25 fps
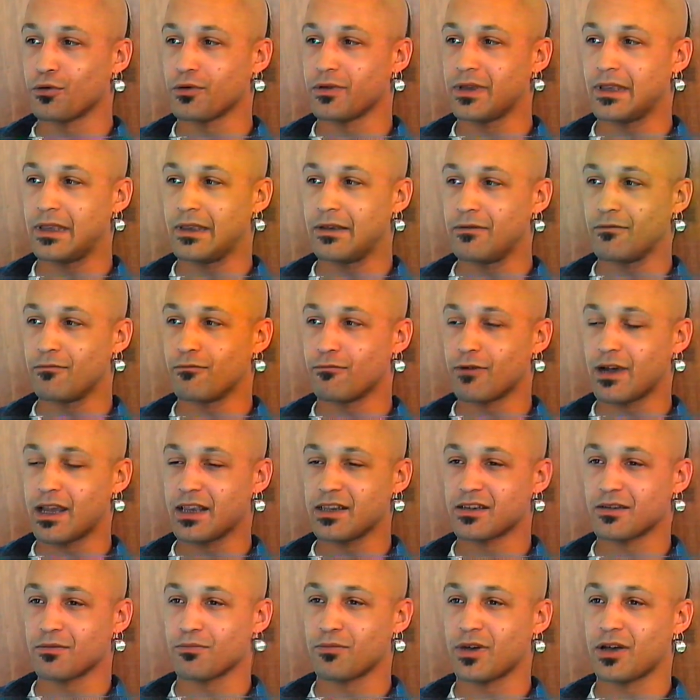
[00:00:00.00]
He
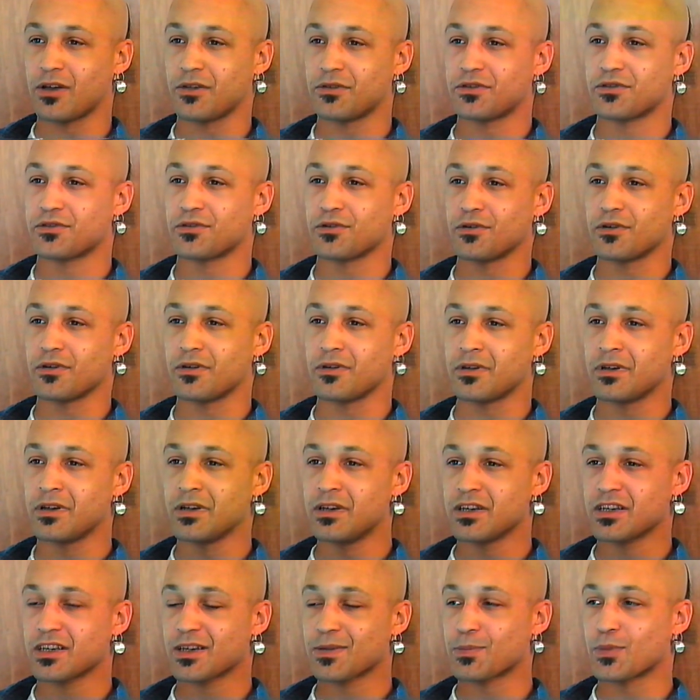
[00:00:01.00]
writes about certain
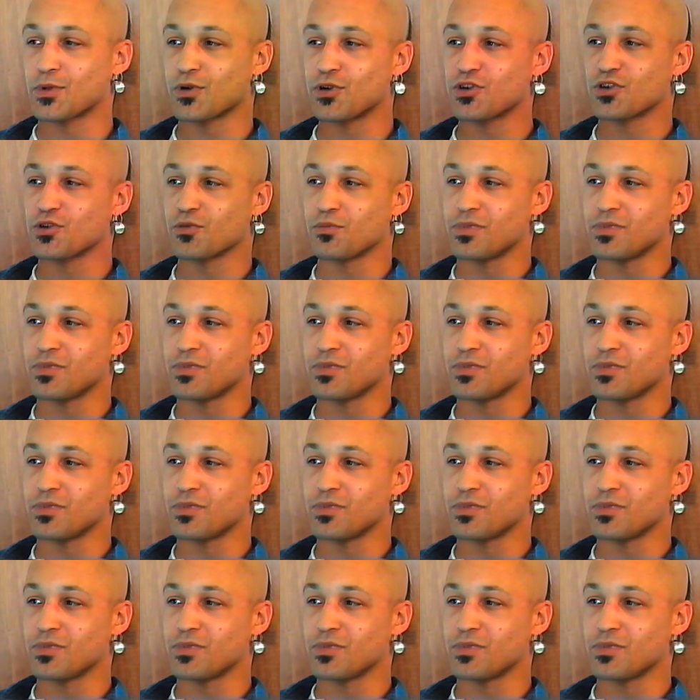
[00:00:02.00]
spiritual